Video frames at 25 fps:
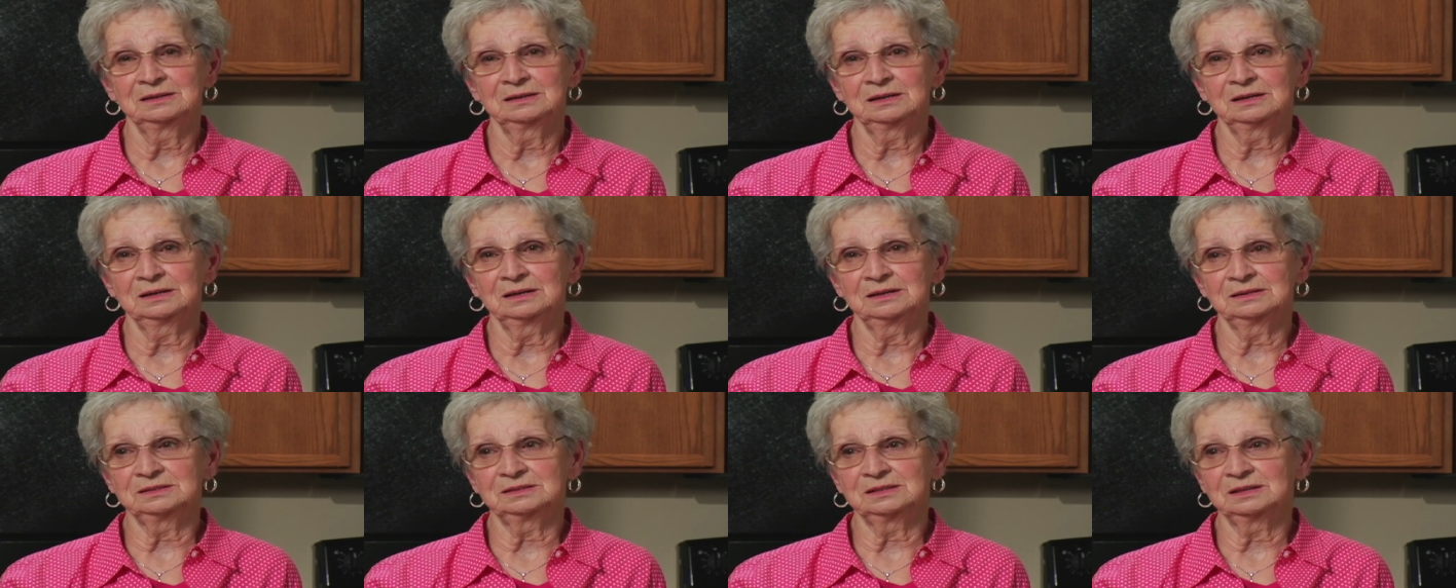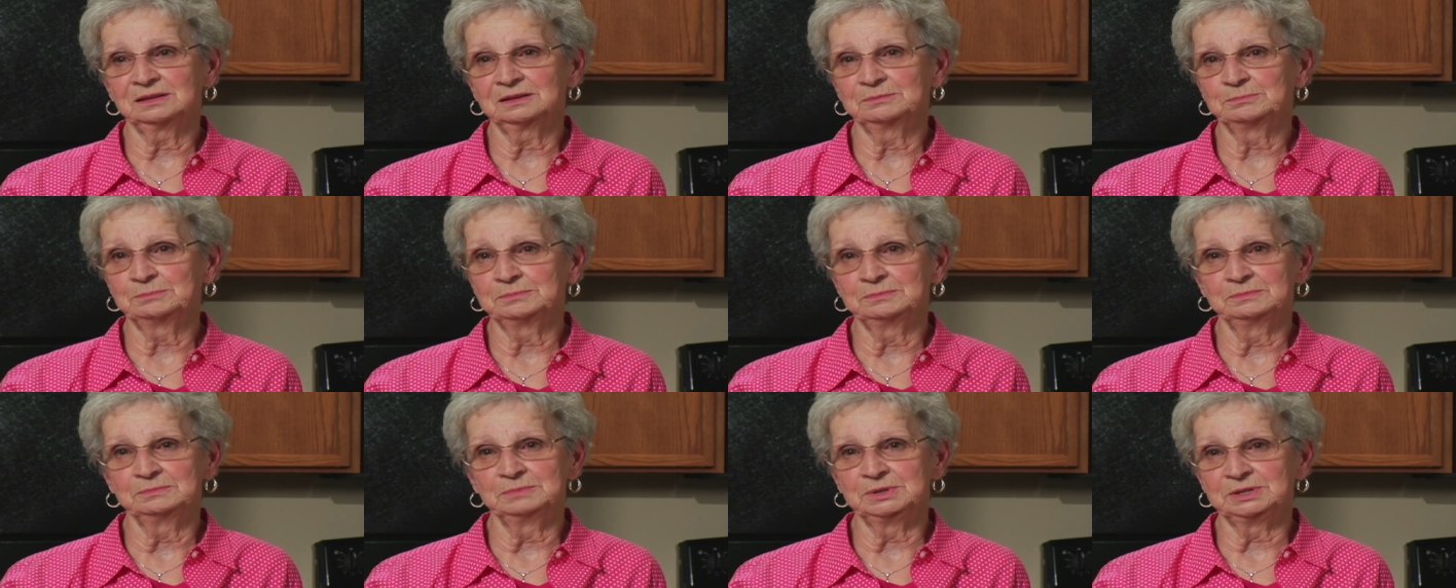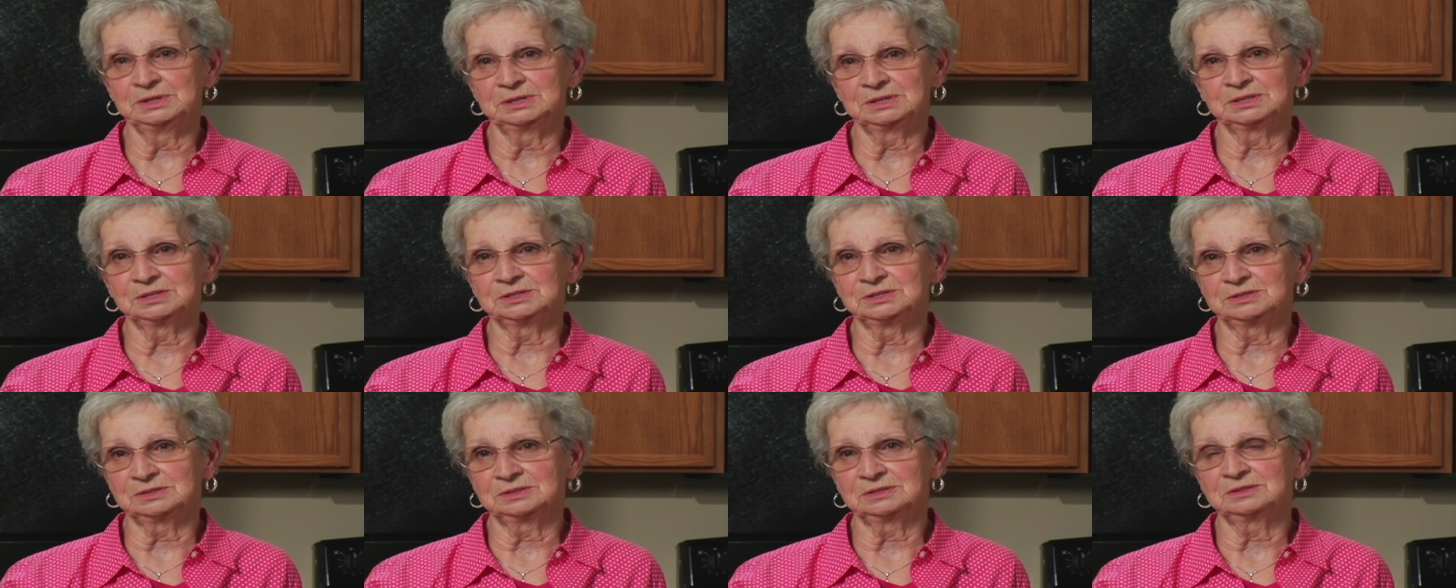I,
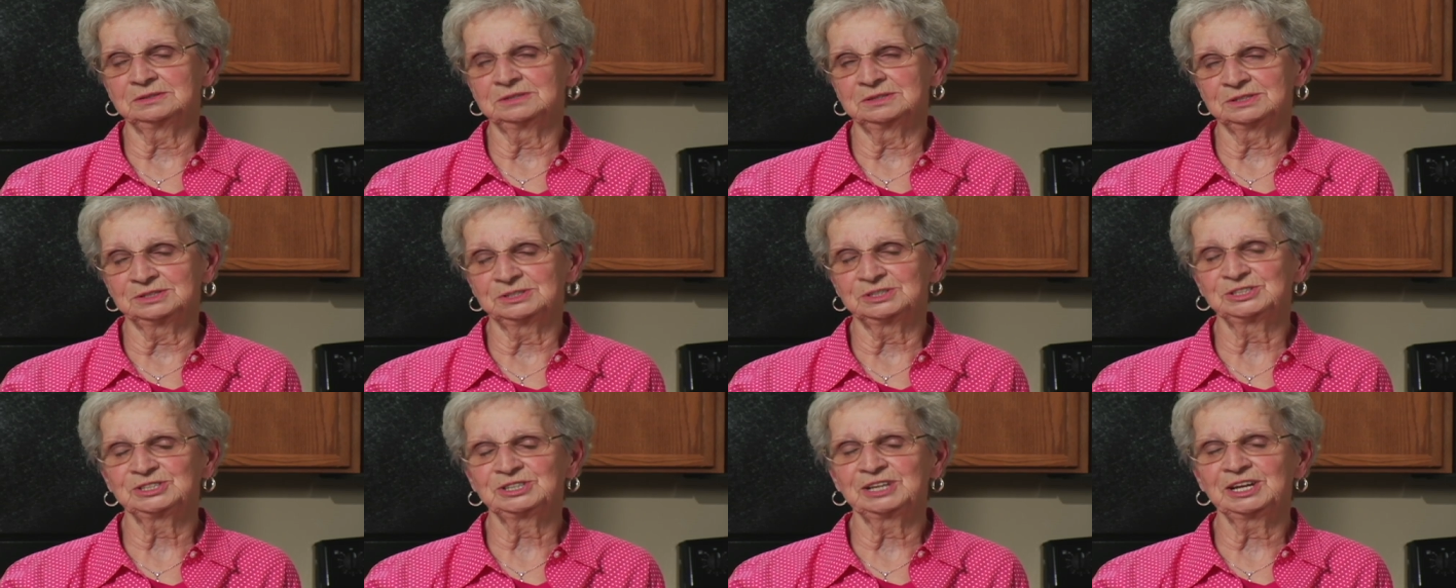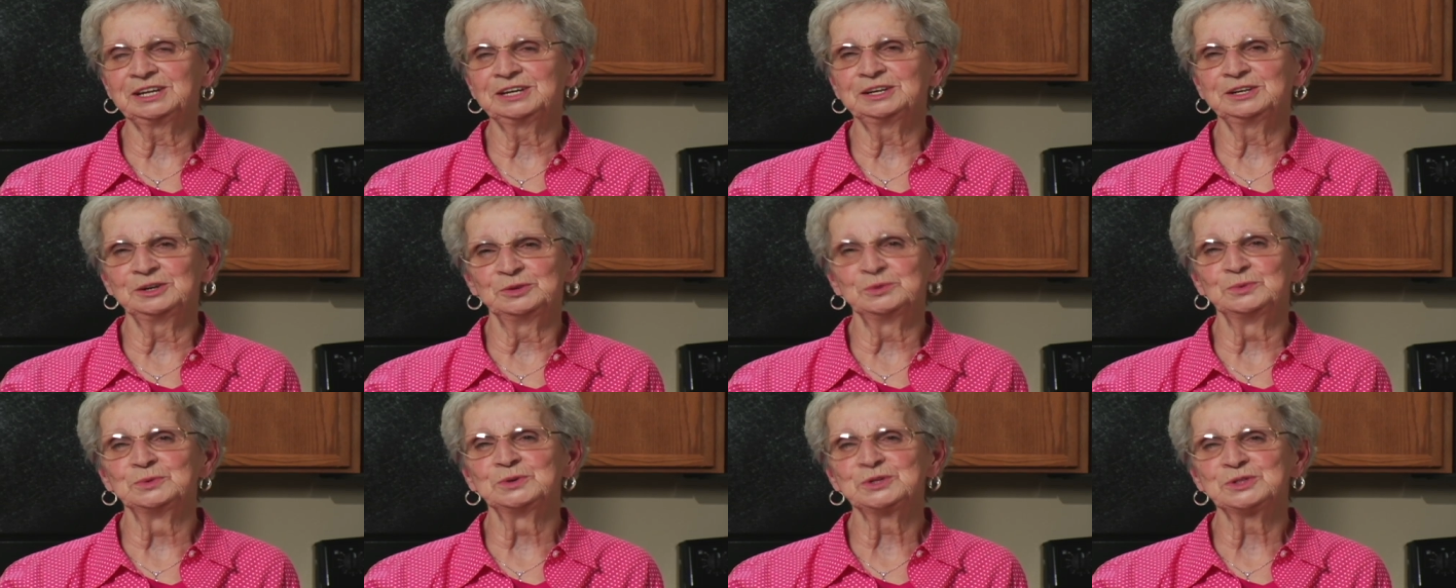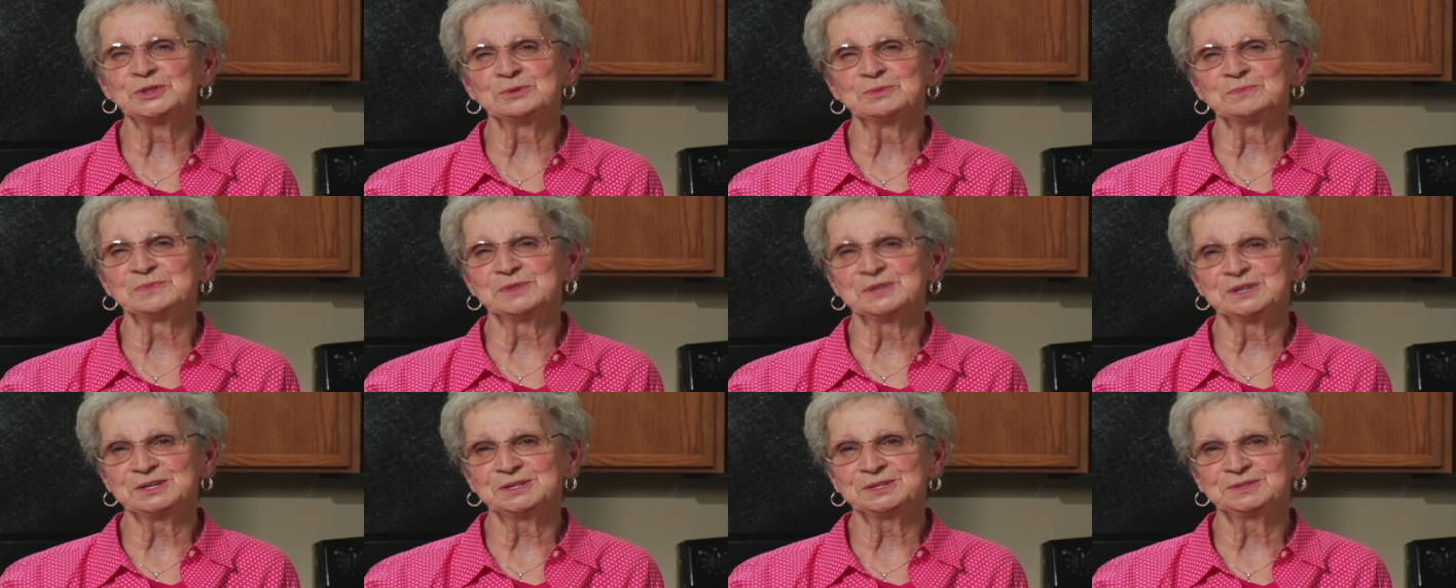because it stayed in
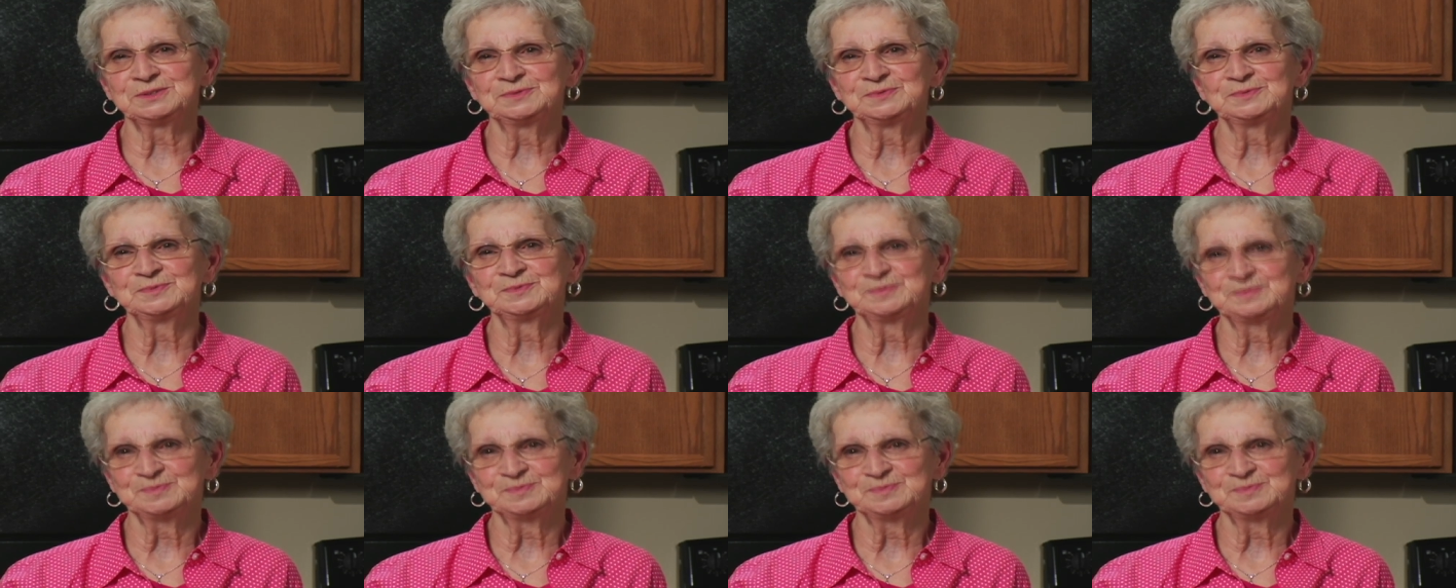rhythm then.